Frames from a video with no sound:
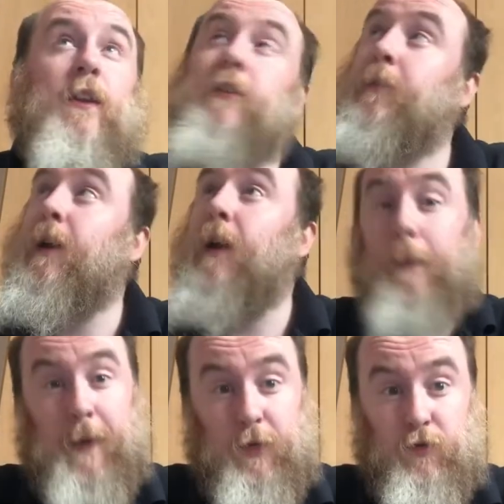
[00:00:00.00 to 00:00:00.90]
the spare
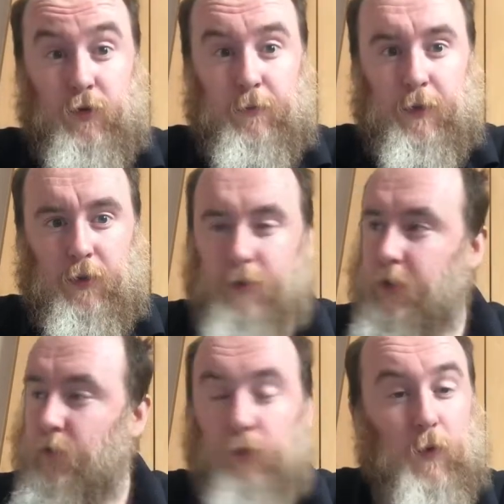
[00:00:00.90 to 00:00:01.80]
bedroom because I
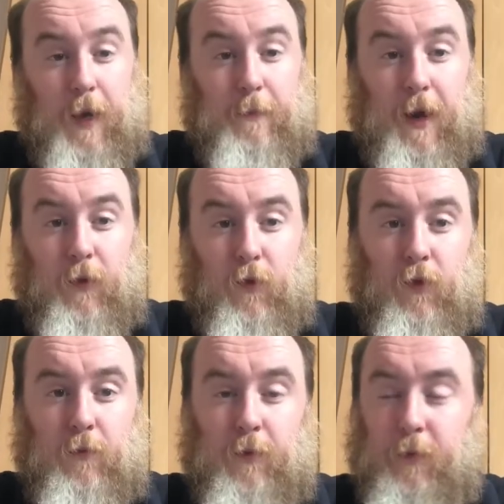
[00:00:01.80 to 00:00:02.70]
can't do it in my
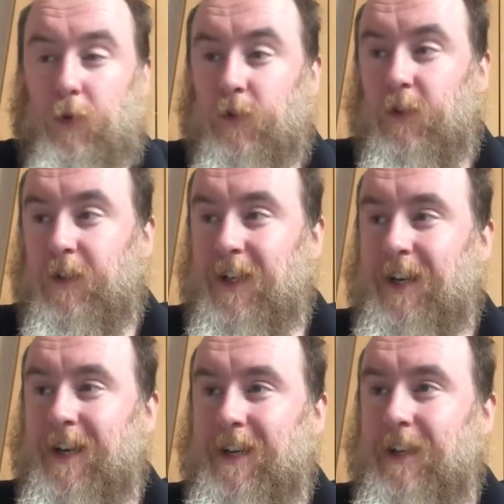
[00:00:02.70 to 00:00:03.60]
room because there's a
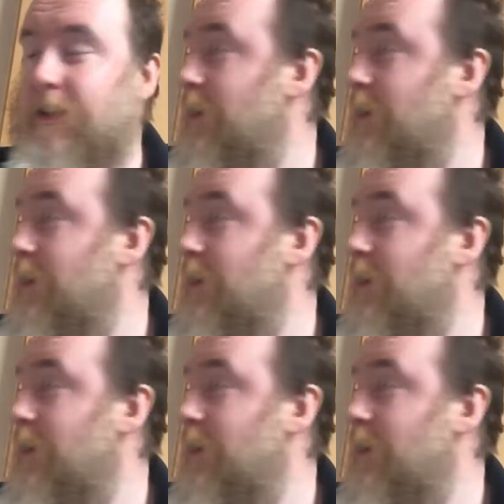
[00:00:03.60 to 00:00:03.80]
guy